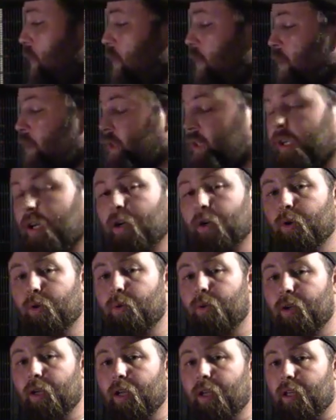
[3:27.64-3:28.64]
So
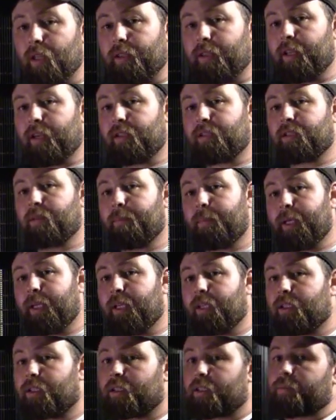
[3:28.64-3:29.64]
there's the
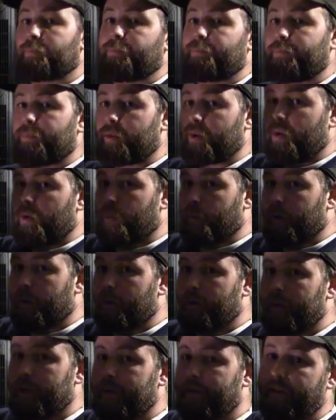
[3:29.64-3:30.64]
beast. We're
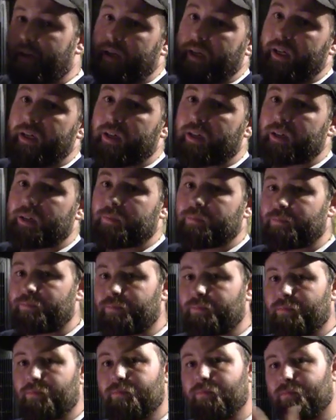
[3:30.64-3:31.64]
going to leave it here.
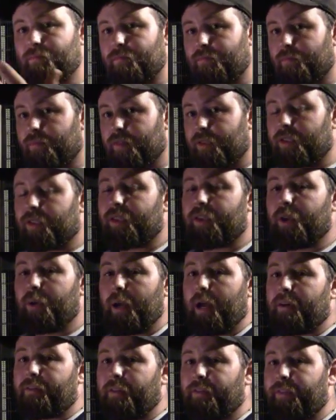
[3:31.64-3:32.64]
Do
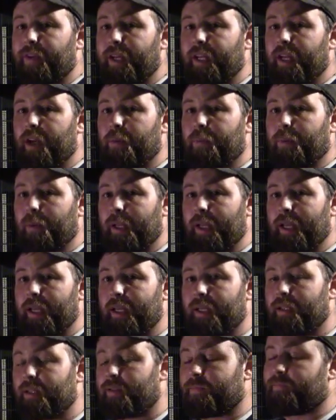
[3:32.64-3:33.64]
have a video
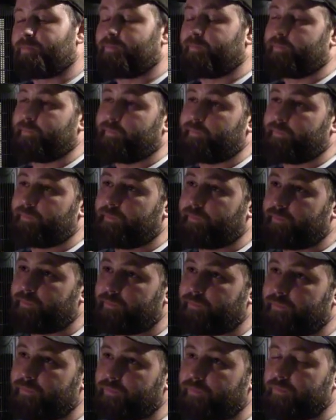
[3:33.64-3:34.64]
planned
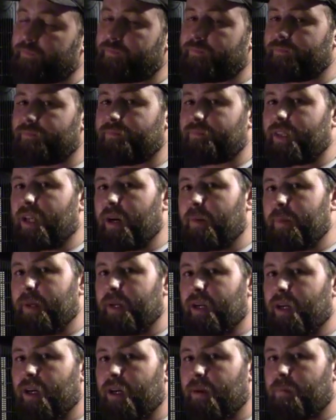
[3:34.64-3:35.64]
coming
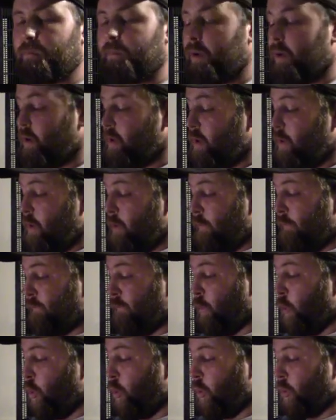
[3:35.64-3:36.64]
up
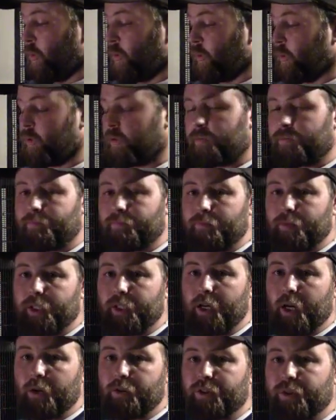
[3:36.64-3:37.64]
for, you
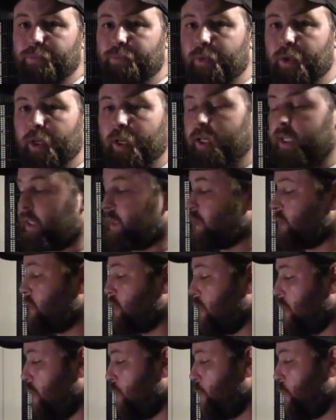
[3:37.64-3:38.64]
know, some
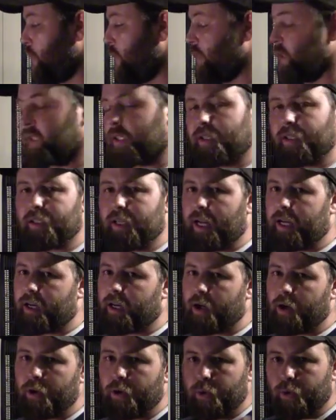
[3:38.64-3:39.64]
runs with this, because I
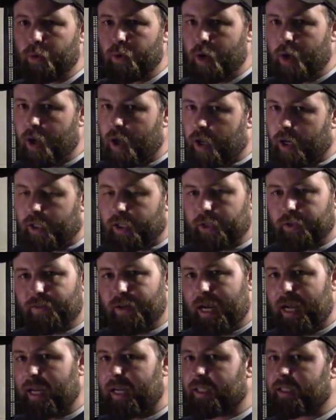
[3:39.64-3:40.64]
know you
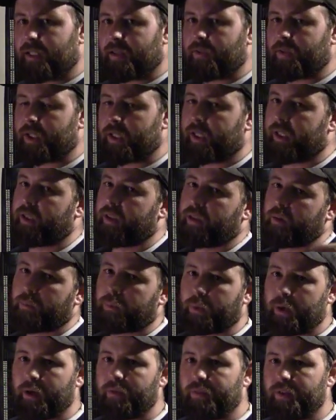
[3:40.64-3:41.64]
guys have seen the
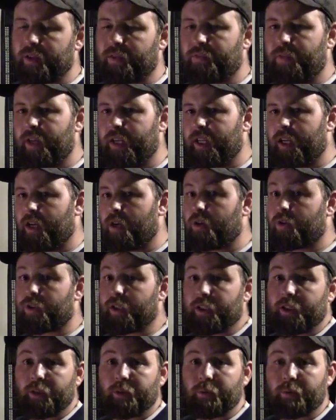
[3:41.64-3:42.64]
previous videos
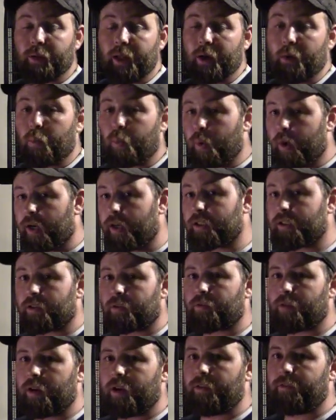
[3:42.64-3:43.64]
and you're like, where's the
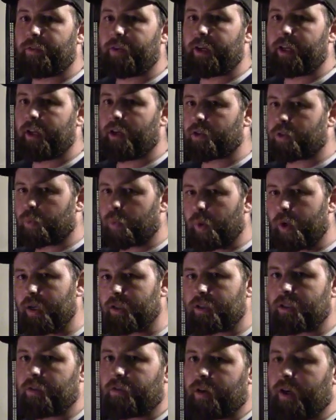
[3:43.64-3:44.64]
run videos?
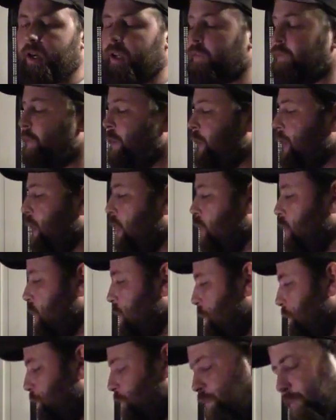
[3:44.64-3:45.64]
Where's the running videos?
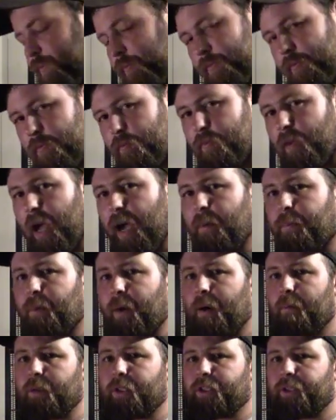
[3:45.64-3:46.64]
I
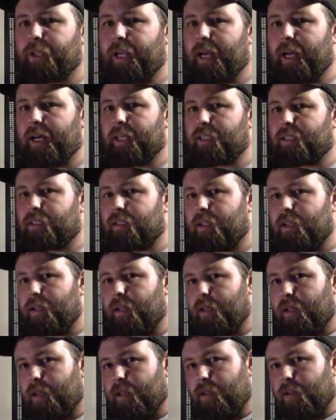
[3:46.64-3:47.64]
promise you guys,
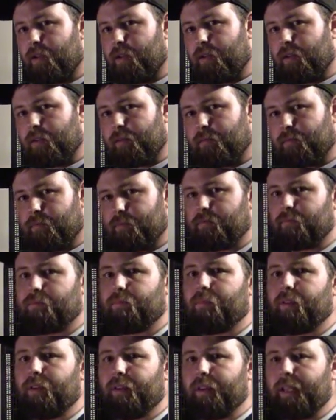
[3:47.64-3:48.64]

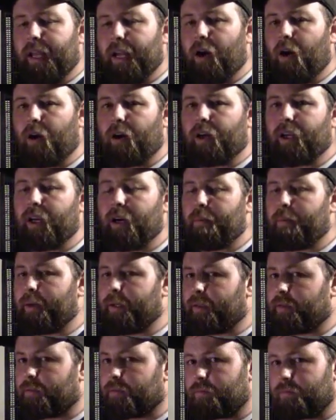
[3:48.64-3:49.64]
they are
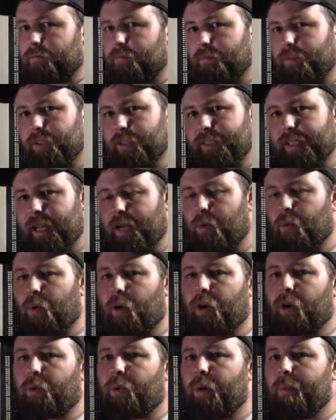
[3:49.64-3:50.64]
coming. You just got to
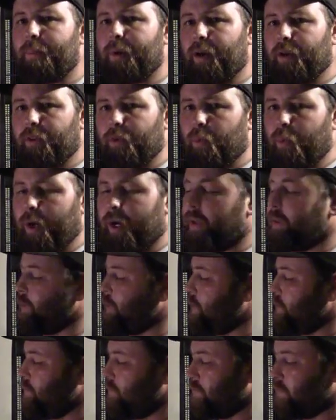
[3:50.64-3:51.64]
work with me on the weather.